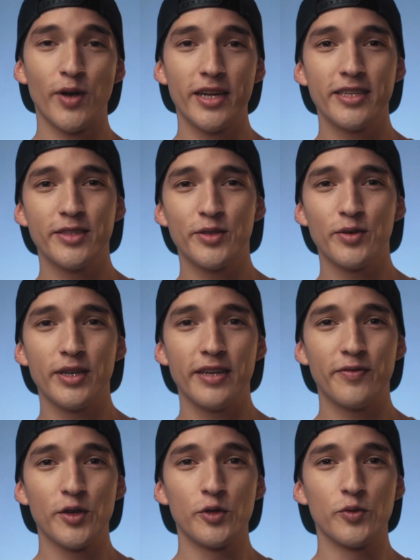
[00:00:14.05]
right into it,
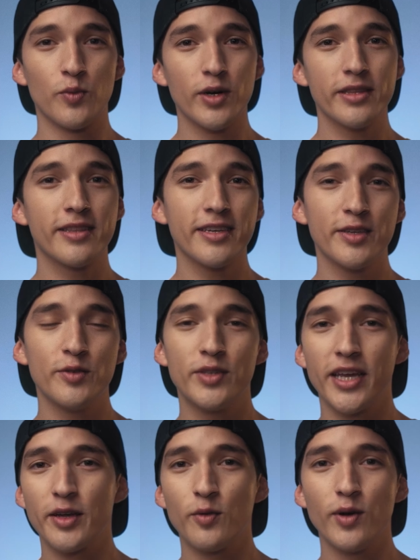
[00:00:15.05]
if there's one thing you
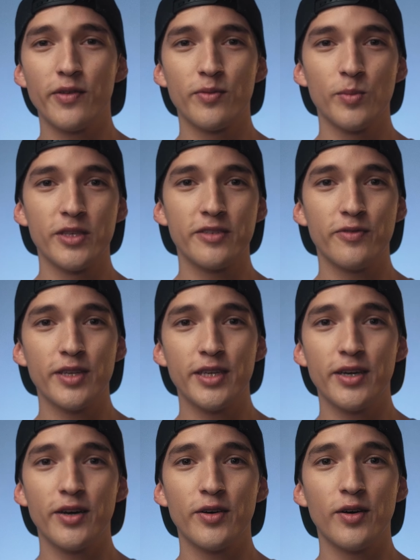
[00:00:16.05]
take away from this
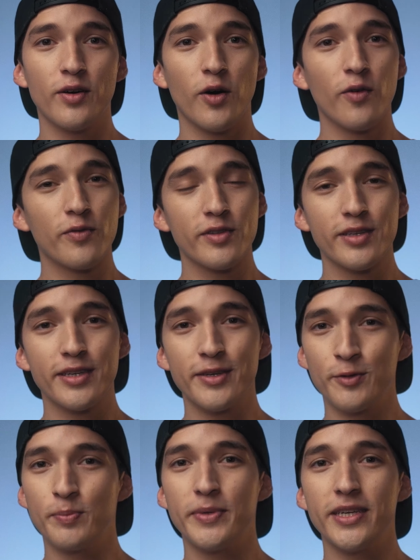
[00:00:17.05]
video, hopefully it
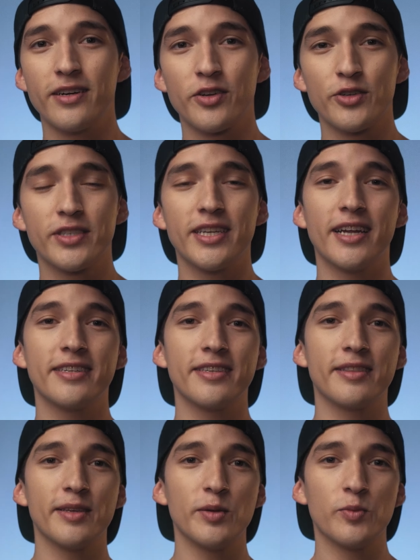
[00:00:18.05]
would be
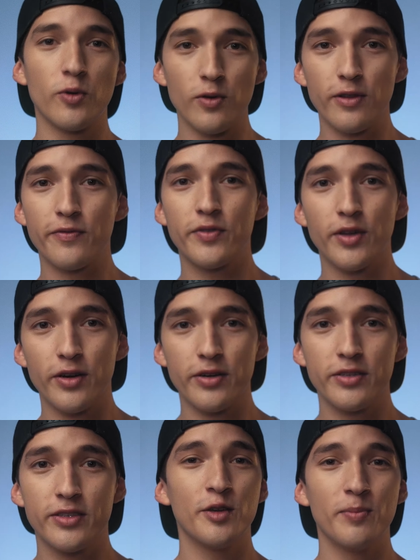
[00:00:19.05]
understanding the rule of
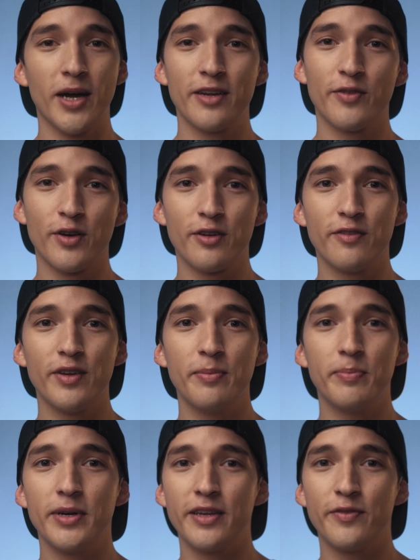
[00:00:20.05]
thirds. You might have heard of it,
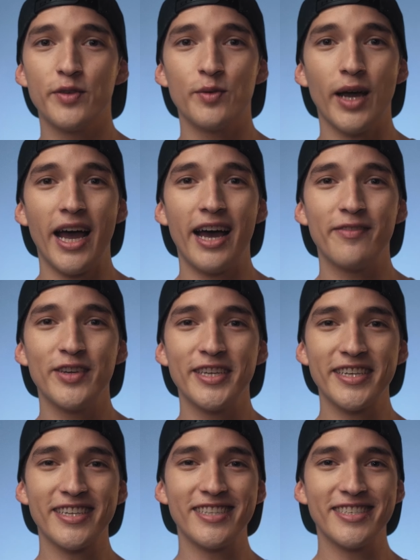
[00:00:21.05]
but if you haven't,
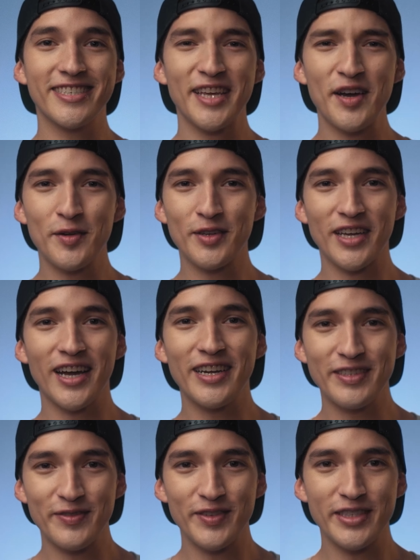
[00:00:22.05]
it can sound
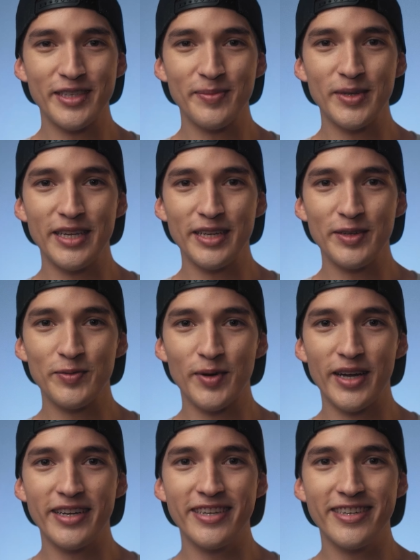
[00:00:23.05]
kind of intimidating,
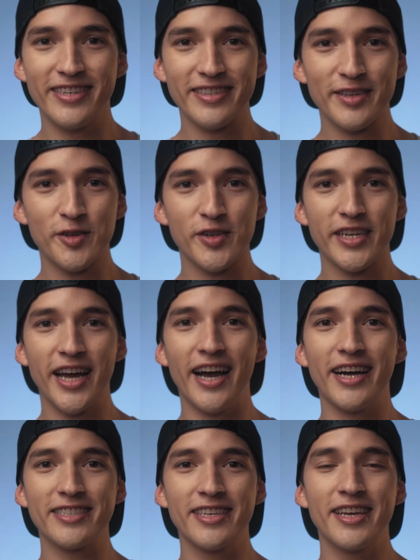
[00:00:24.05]
right? It literally
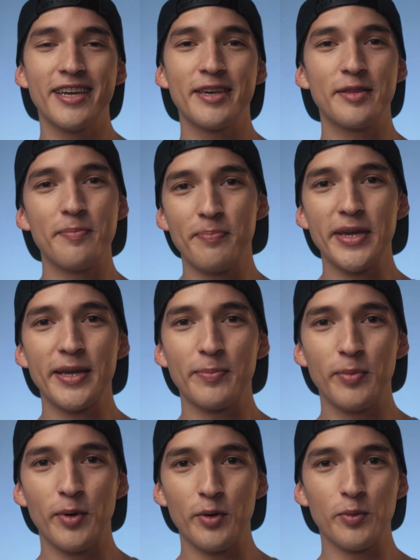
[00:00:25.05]
has the
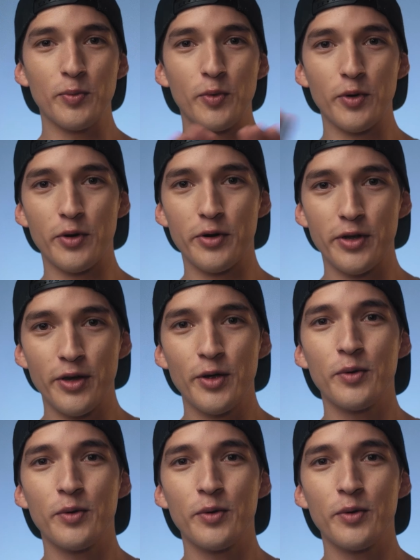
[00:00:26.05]
big bold word